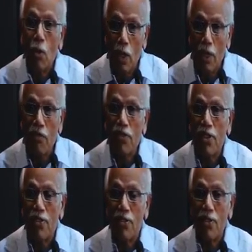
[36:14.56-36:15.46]
quantum
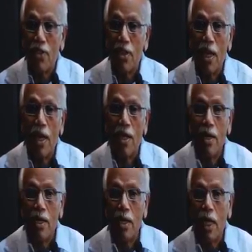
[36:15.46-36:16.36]
physics
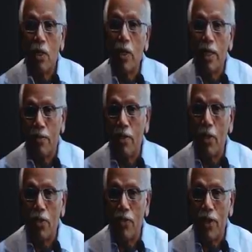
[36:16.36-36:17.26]
and Advaita
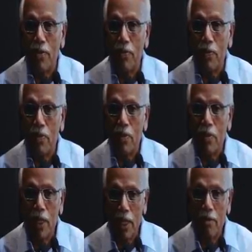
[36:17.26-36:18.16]
philosophy.
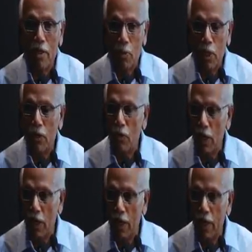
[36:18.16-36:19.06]
So I gave a speech,
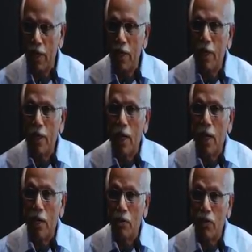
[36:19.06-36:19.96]
1 hour.
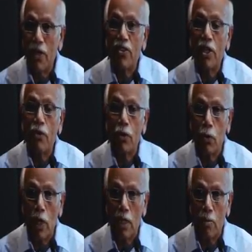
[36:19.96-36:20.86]
I was questioned for
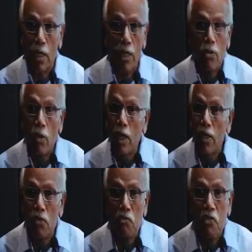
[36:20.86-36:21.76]
2 hours. Madras
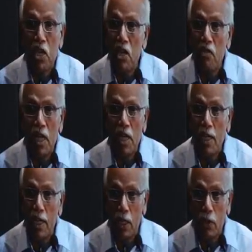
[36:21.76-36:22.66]
audience is very, very
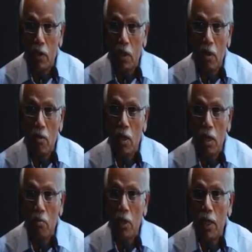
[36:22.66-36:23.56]
intellectual. They all
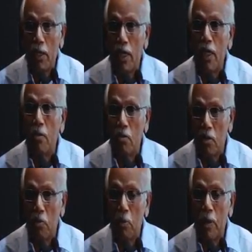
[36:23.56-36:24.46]
come there ready,
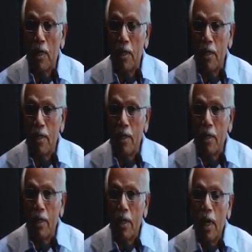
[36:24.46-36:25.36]
prepared.
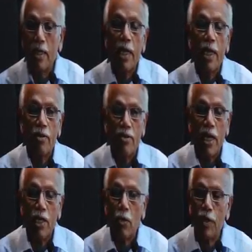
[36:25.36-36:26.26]
And they gave a
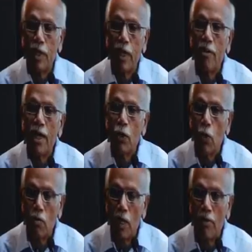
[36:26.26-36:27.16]
standing ovation. I went
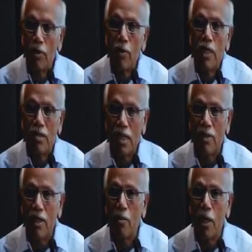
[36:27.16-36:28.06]
home. I was a vice
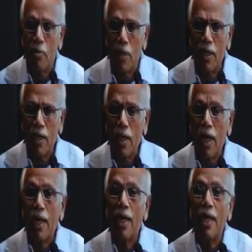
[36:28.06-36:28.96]
chancellor in Manipal.
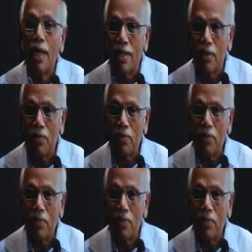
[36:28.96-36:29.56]
I get a letter.